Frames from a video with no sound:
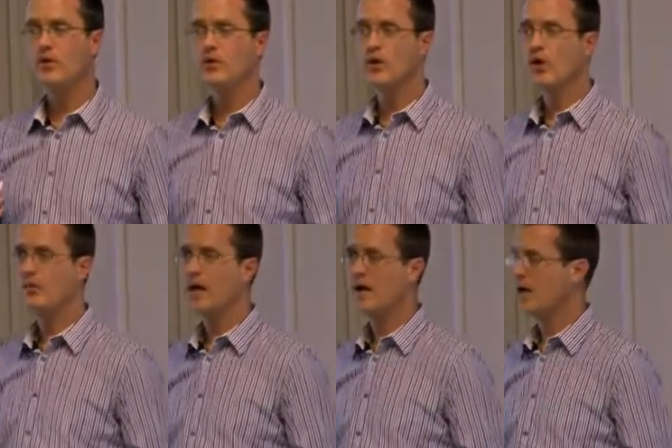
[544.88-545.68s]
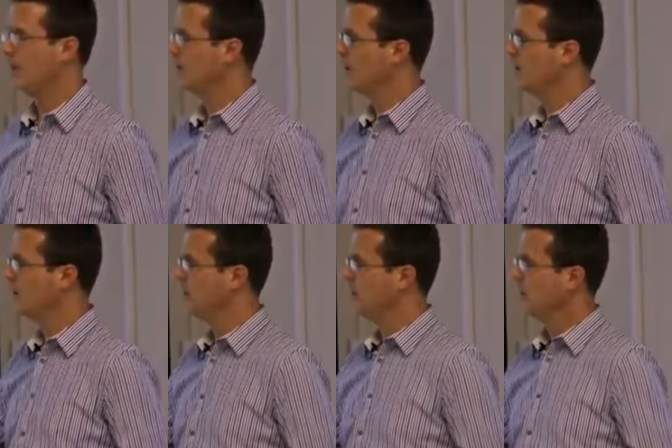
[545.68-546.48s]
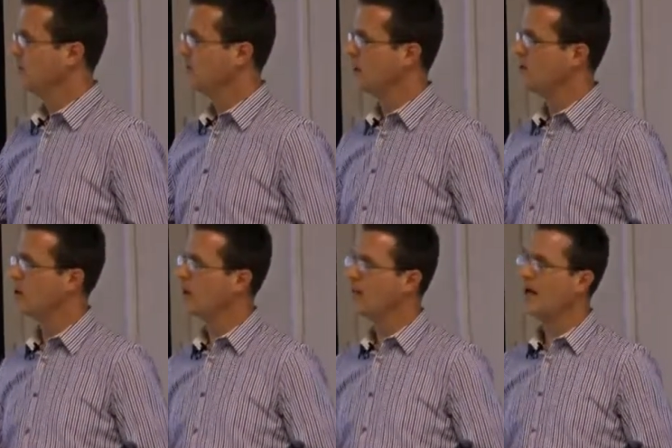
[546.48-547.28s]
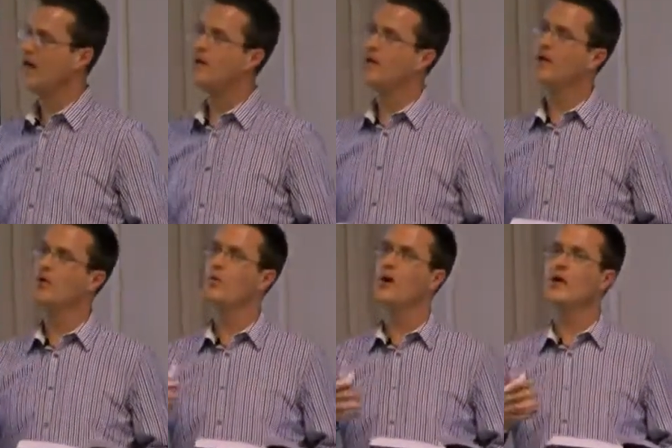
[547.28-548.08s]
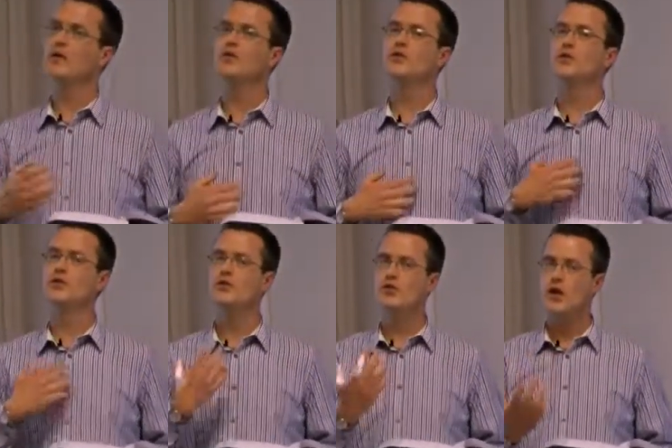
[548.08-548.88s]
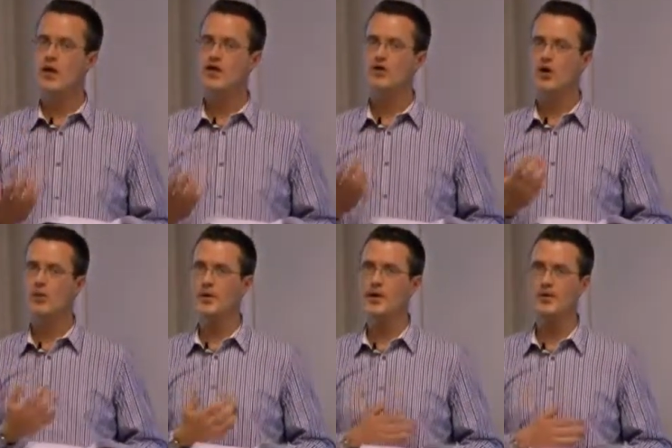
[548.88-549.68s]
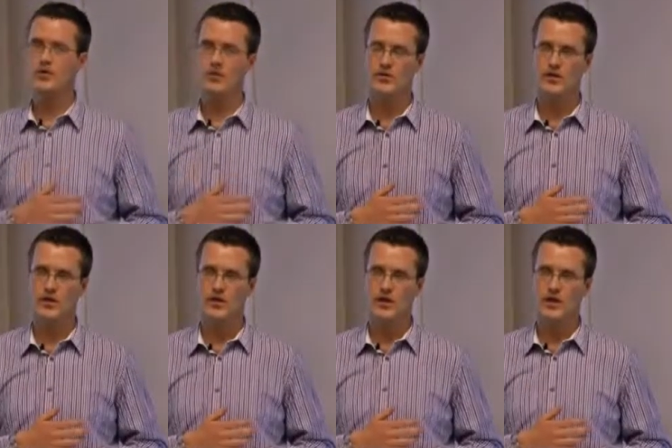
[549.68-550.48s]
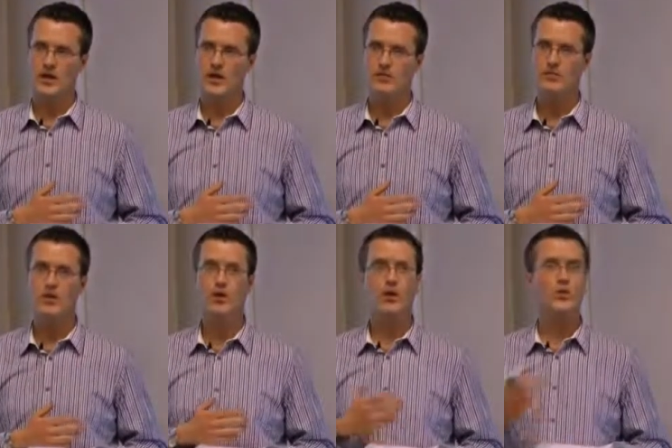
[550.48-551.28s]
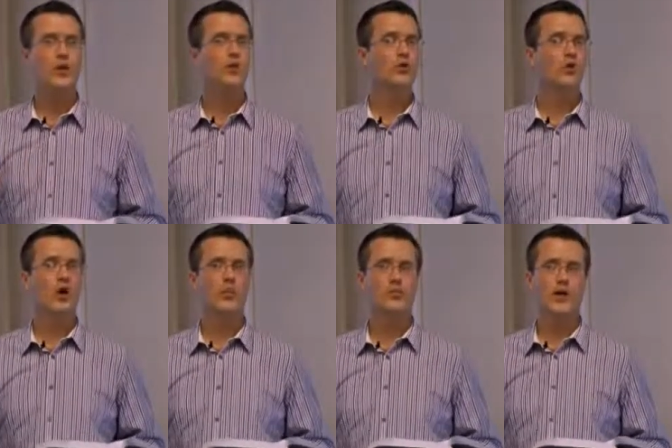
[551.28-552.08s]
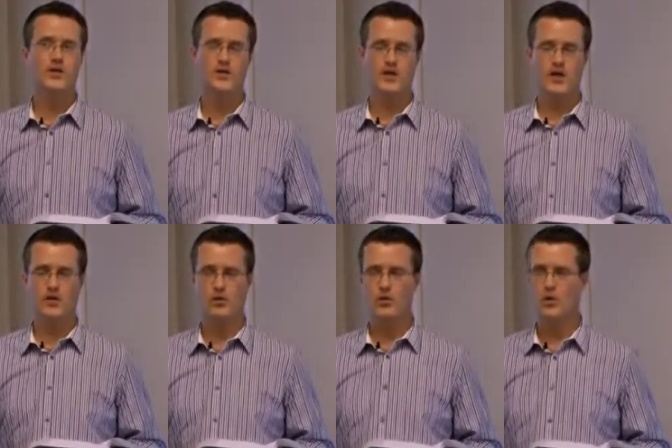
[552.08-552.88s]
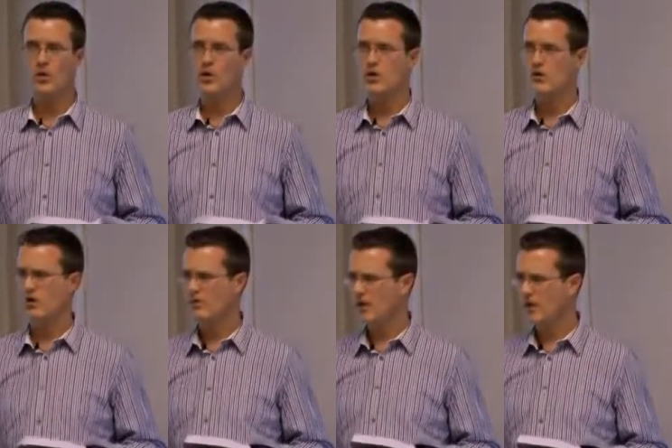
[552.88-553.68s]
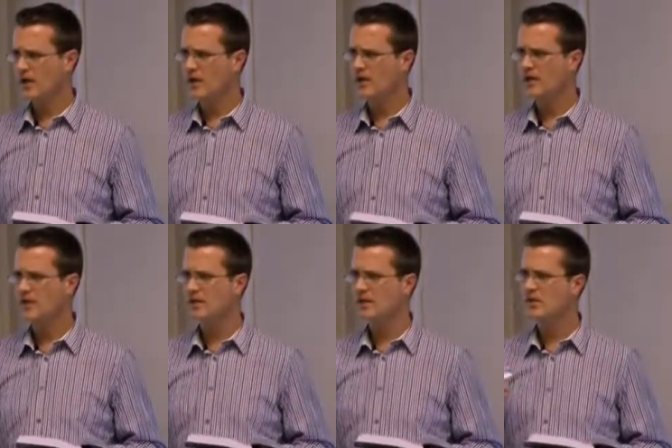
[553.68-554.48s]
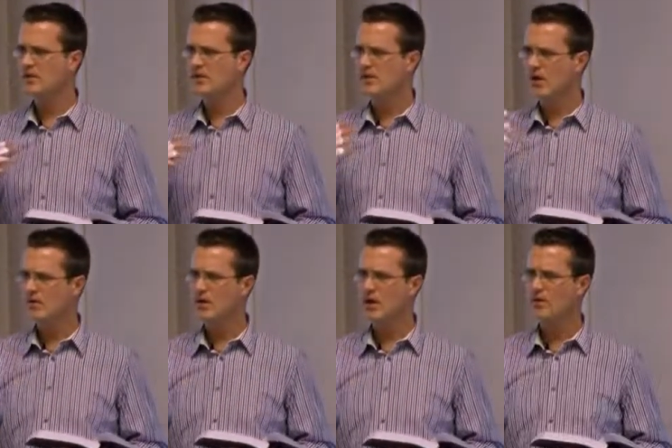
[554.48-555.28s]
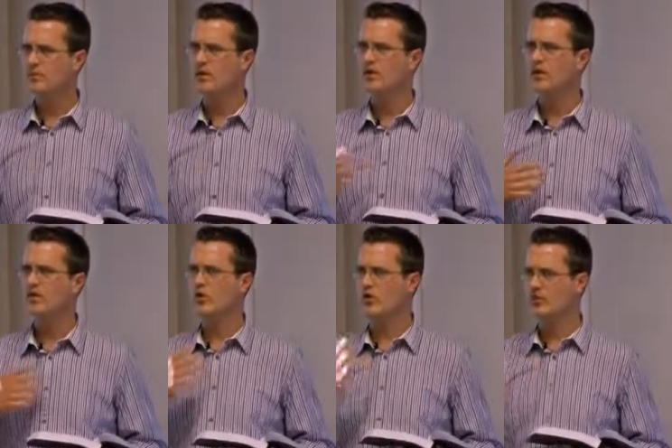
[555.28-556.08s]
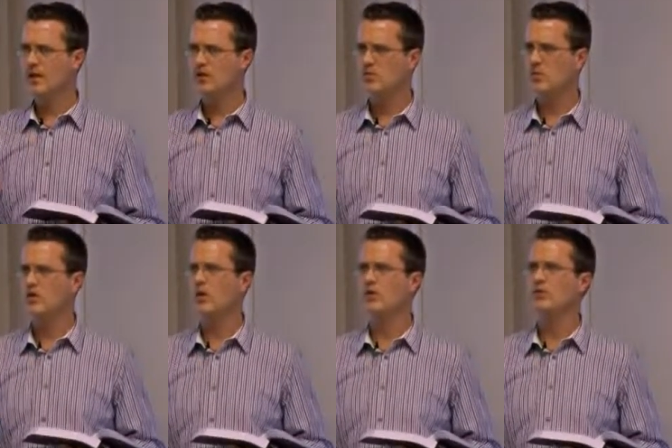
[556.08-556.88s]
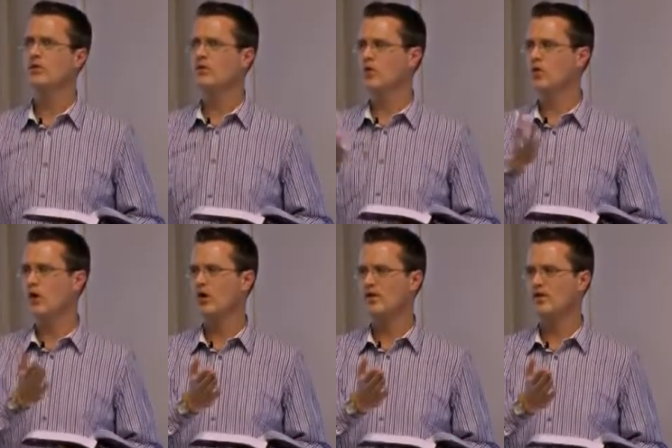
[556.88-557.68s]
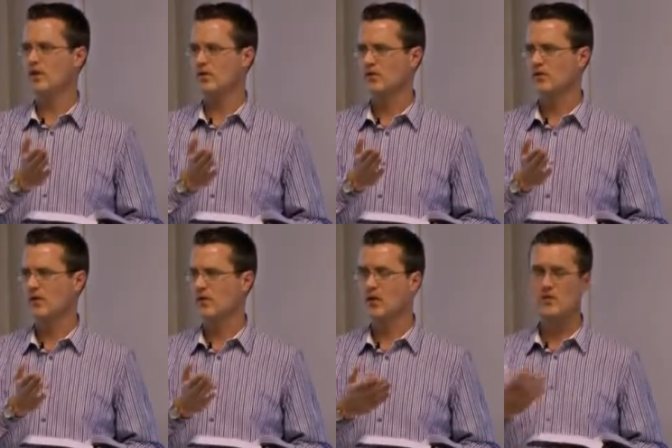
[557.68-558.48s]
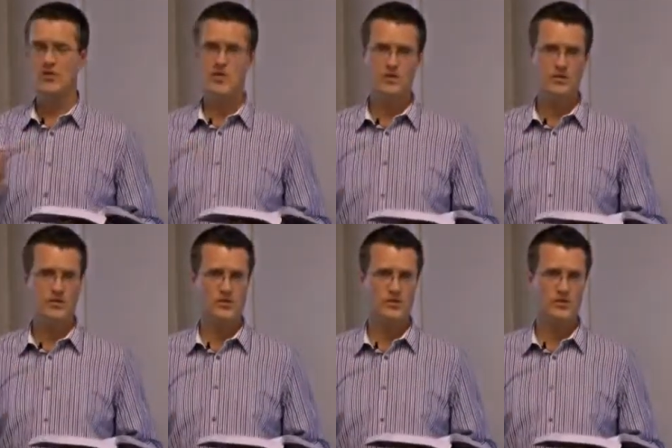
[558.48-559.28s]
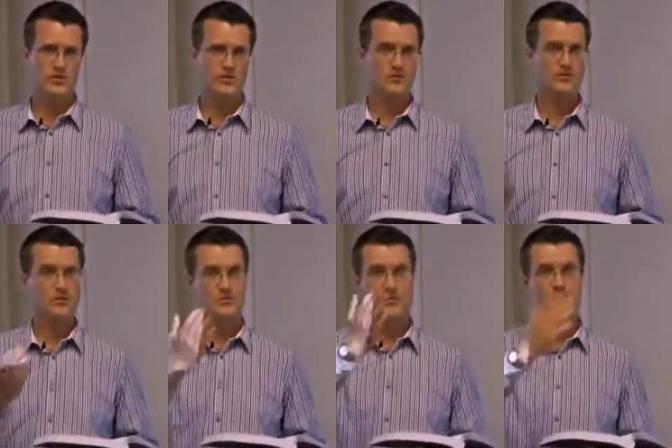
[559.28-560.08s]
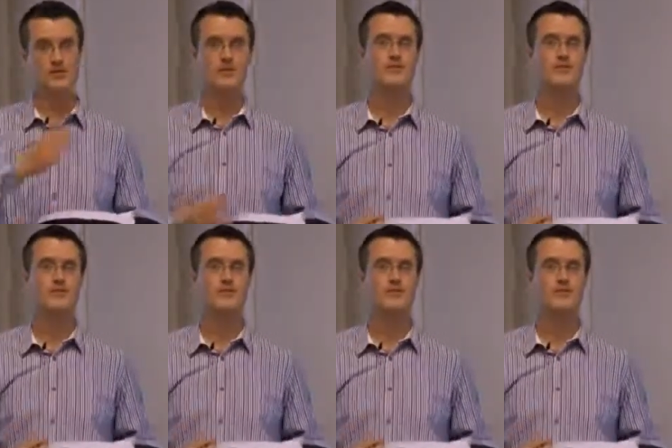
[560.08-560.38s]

you'll go back and they'll go out of their way to try and accommodate you. Look at when your car breaks down or something like that, that sometimes they'll give you a replacement car until your car is fixed. That's really good service. Yes?